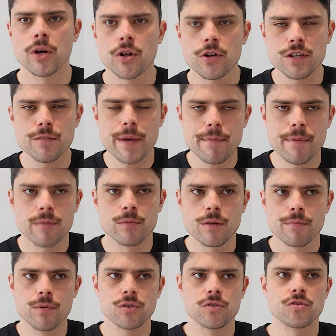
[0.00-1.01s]
I don't expect people
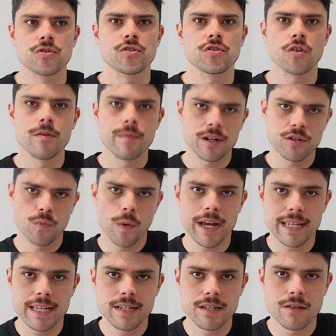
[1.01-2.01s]
to put so much
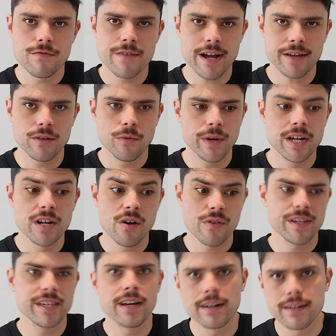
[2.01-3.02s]
weight into the fact that we are not
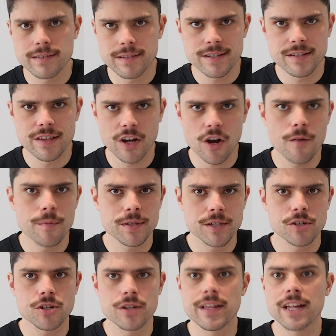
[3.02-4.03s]
the youngest list in the
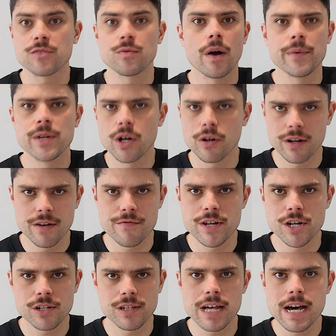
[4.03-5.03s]
competition. That's why we're not going to
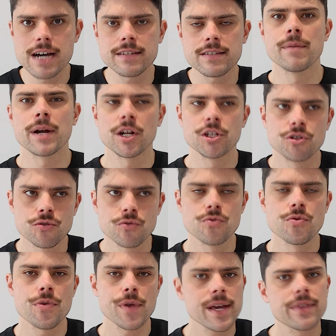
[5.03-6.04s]
finish last. But I do
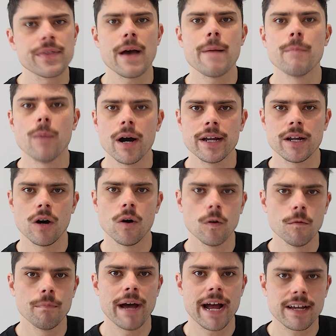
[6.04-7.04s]
think that might
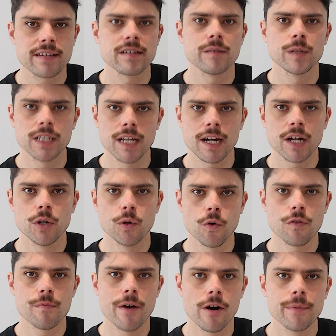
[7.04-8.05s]
hold back someone like a
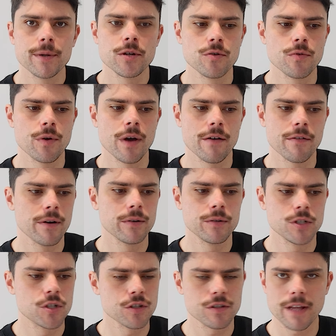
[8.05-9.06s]
North Melbourne
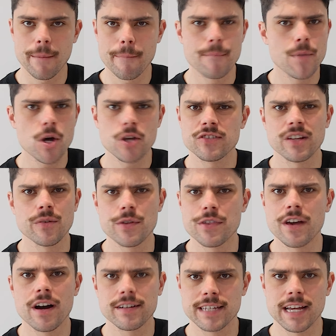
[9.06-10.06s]
who just like bursting with
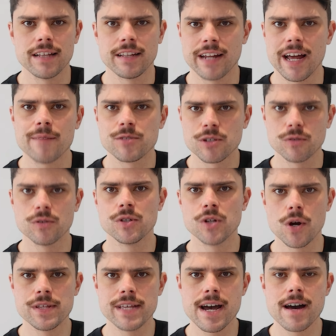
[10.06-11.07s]
young talent, absolutely
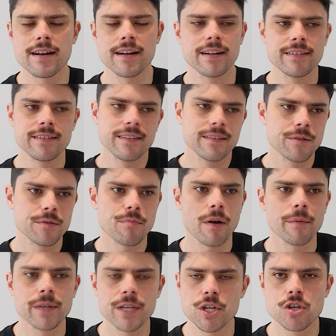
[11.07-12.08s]
no doubt, and
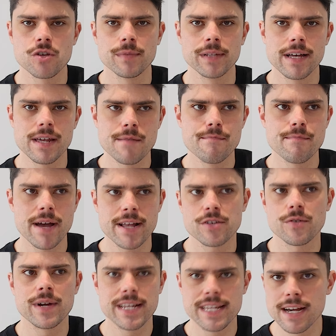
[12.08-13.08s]
probably accumulated
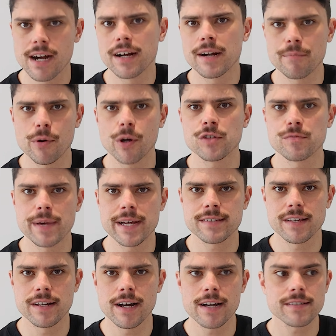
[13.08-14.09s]
better and younger
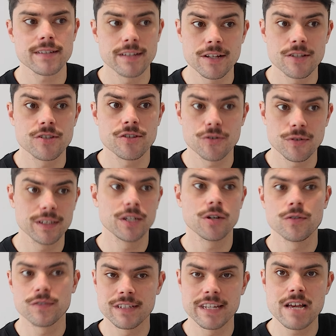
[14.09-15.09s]
prospects than us, and it certainly
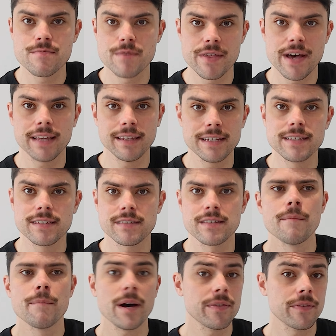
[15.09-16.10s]
goes deeper that
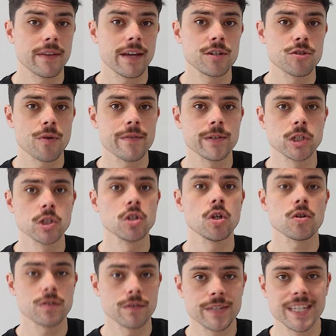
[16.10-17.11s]
list. But they do have a
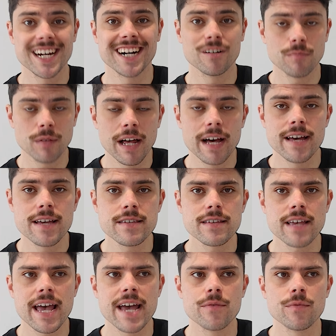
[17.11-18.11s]
lot of young players,
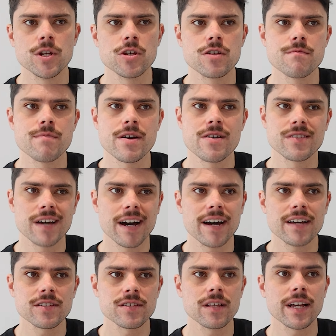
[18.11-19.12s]
and when you compare it to
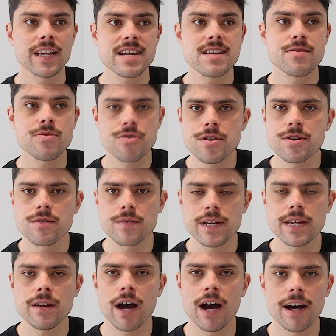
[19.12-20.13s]
us, like, in
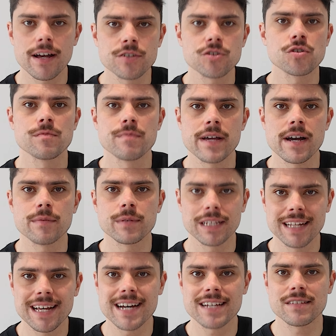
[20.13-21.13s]
theory, ours should be able to
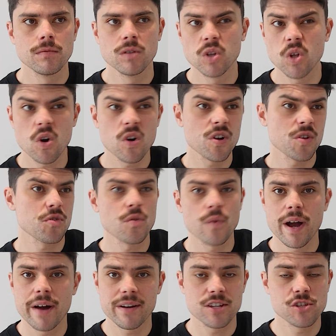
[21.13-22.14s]
last longer
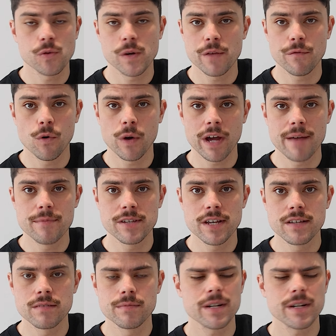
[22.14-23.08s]
throughout a 24 game season.